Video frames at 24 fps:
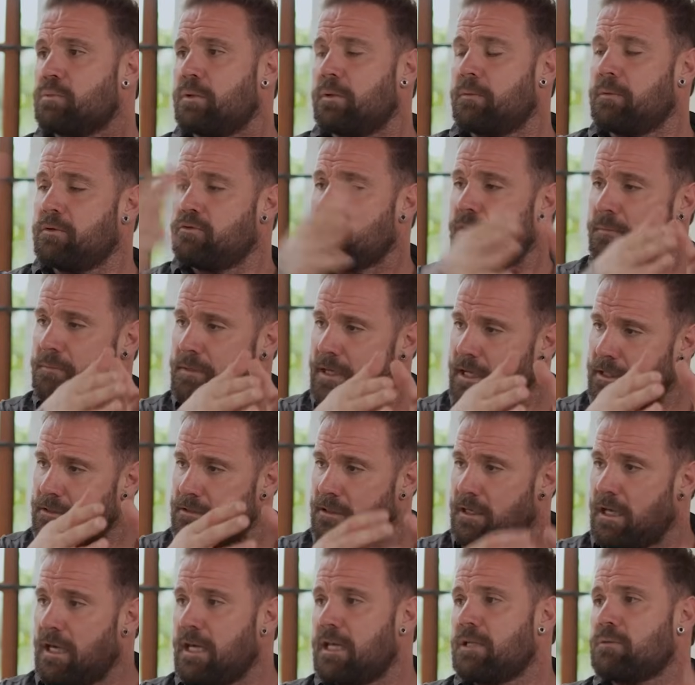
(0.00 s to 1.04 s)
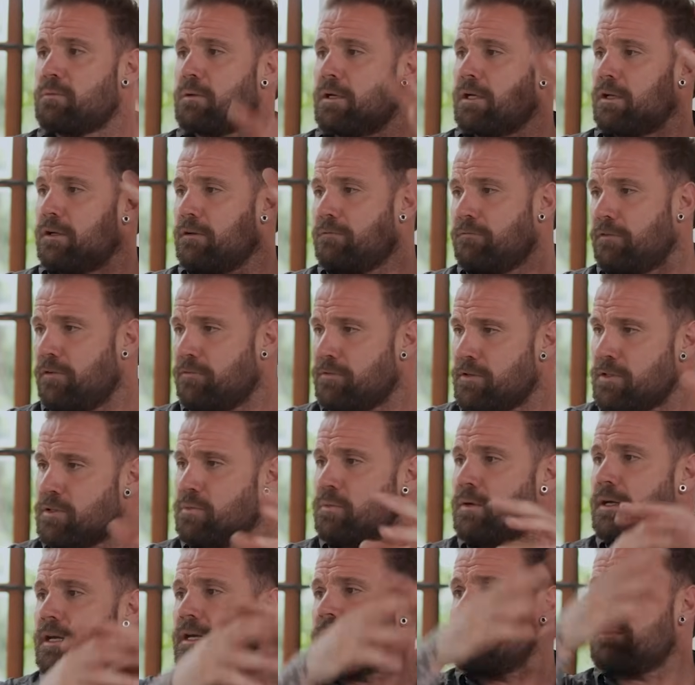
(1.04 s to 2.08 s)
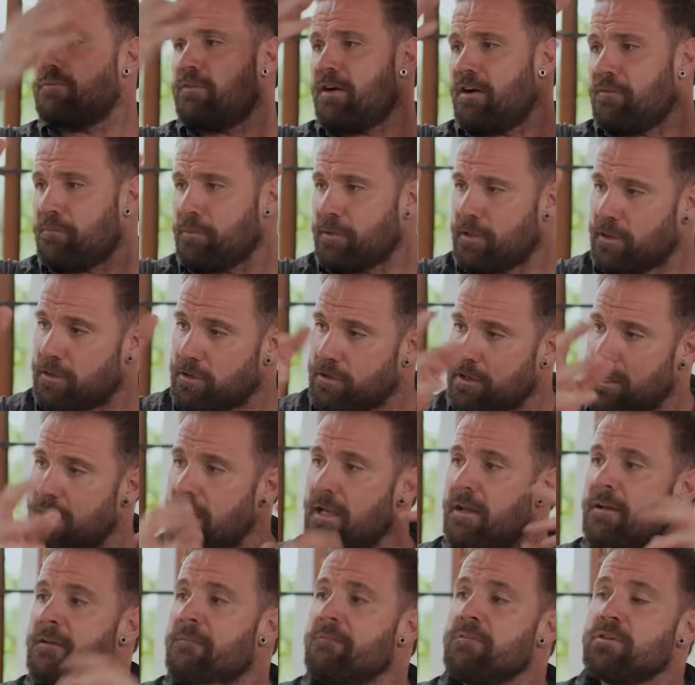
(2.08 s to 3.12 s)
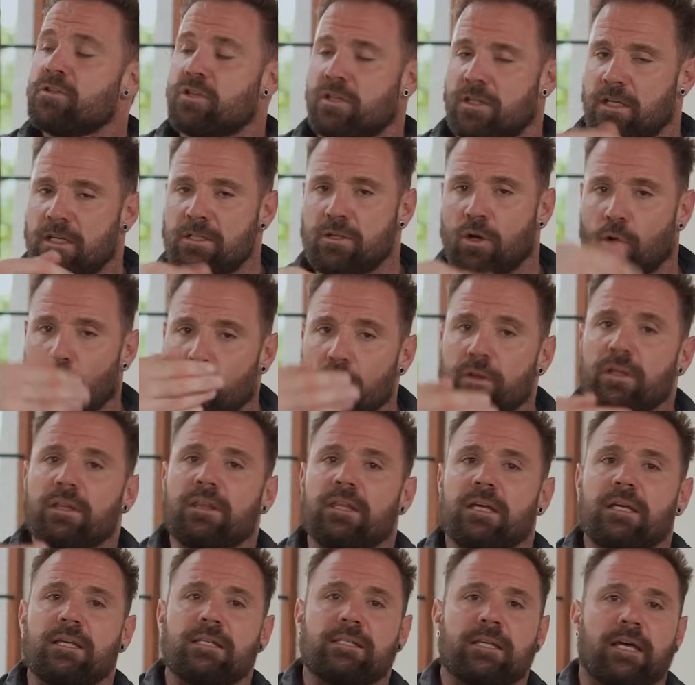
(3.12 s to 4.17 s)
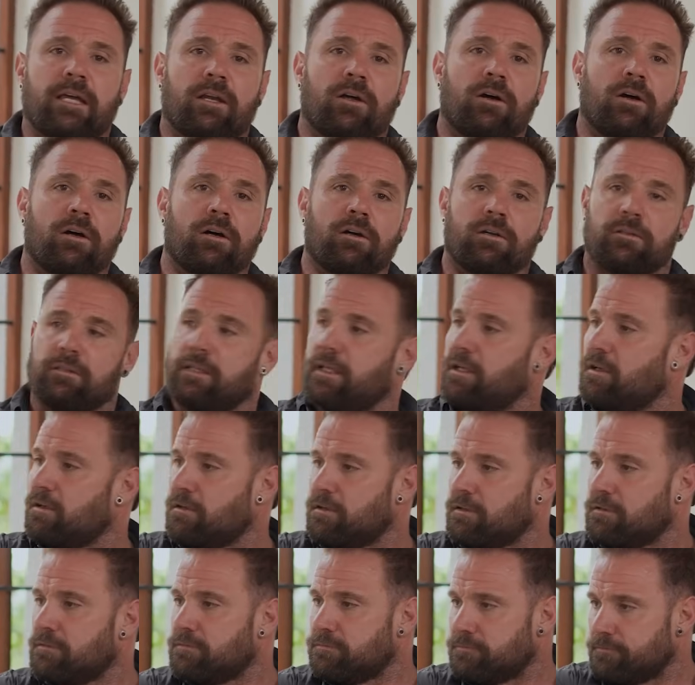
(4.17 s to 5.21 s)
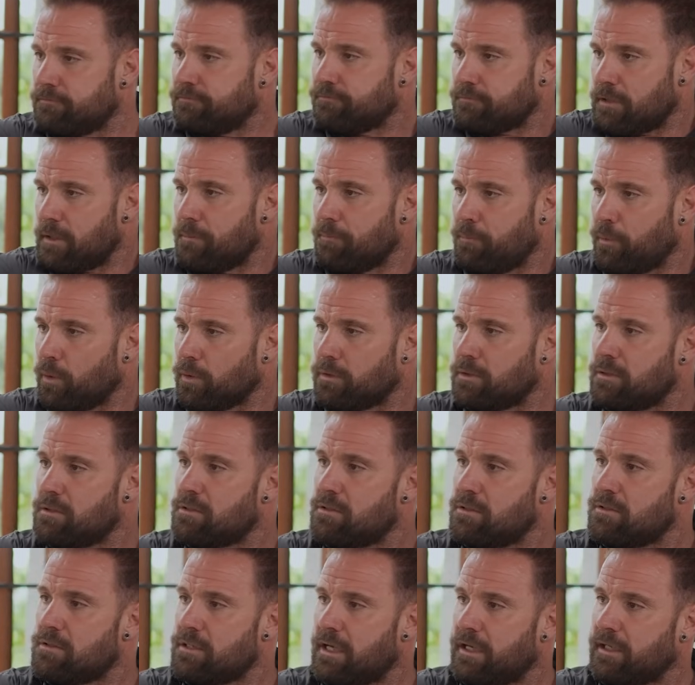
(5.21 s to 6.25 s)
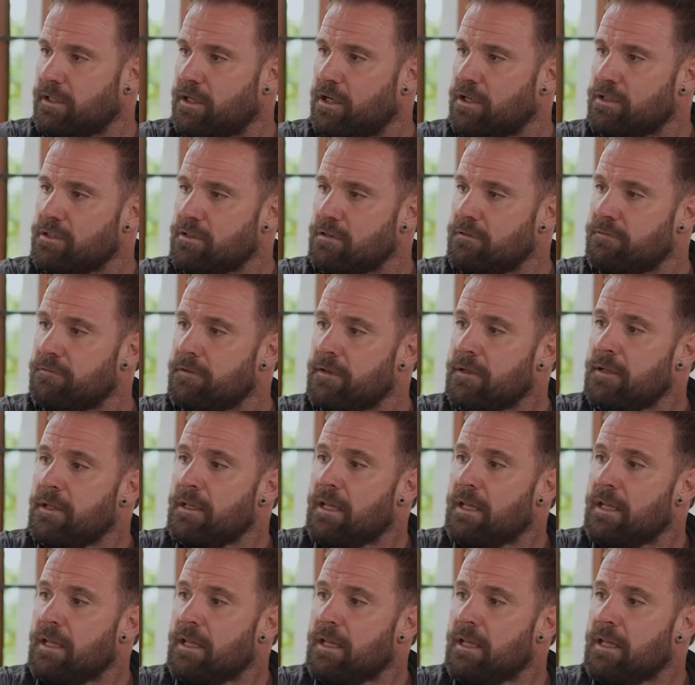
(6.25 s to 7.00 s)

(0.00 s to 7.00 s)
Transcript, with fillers: When we drop down to heat, we only got fifty squares, five point yeah. three. So these are all the things that are that are important to take note of.